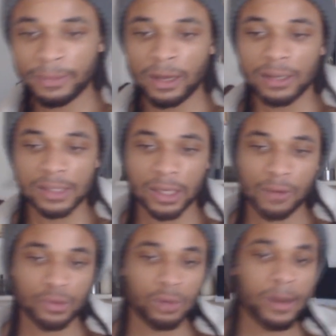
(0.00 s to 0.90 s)
lies about
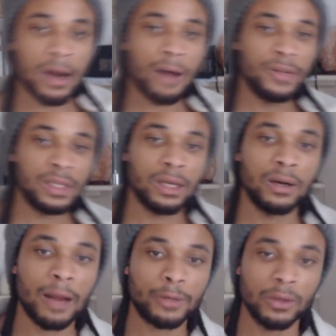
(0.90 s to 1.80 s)
ourselves or about
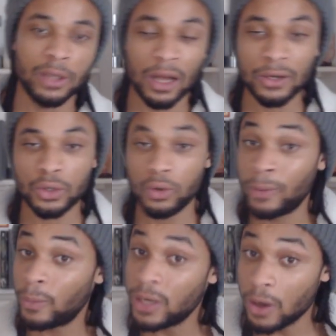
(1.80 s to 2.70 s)
others that are absolutely
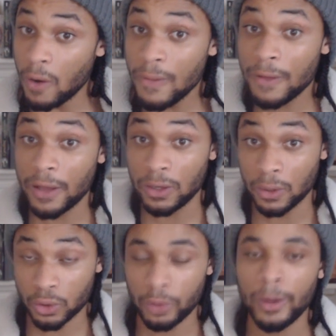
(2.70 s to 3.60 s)
untrue, but we know that
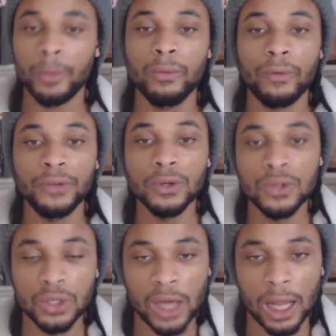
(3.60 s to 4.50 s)
they're not true, but we
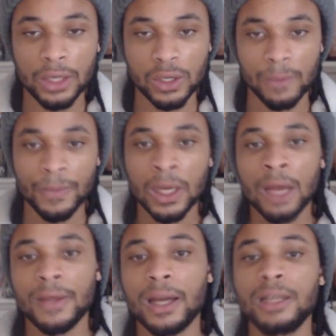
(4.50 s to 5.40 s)
refuse to challenge them.
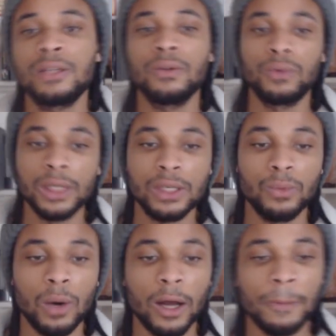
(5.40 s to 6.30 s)
That is the
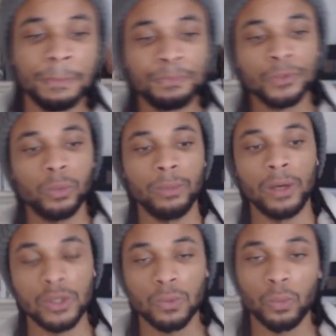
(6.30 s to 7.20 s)
reason why
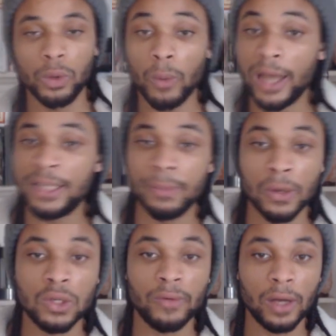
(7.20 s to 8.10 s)
we
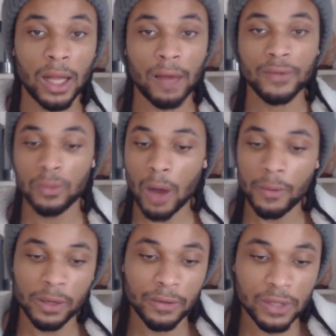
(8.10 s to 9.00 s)
waste most of our lives,
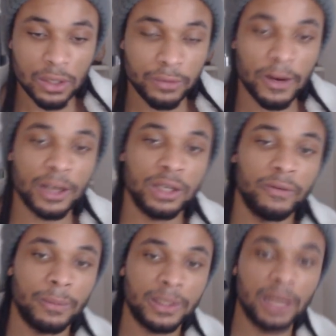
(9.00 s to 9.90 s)
and why we live such a
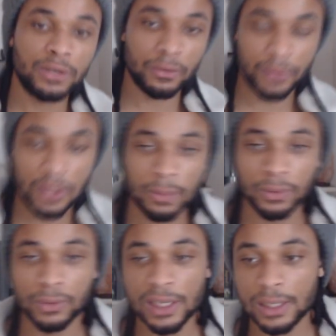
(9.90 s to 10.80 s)
fraction of our potential, for the
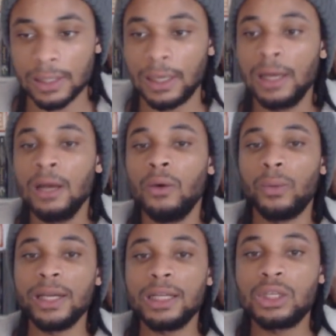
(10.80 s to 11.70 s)
simple reason that
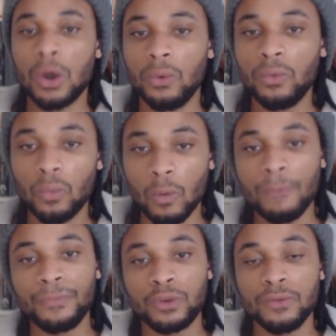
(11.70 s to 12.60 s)
we don't
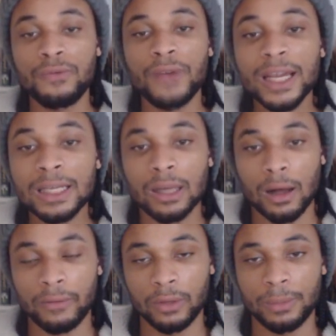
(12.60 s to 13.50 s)
want to
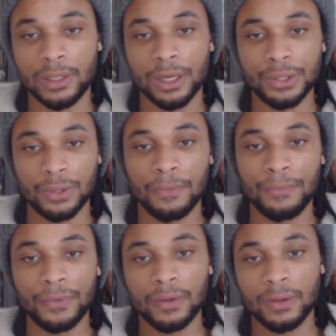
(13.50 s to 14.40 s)
face our full potential.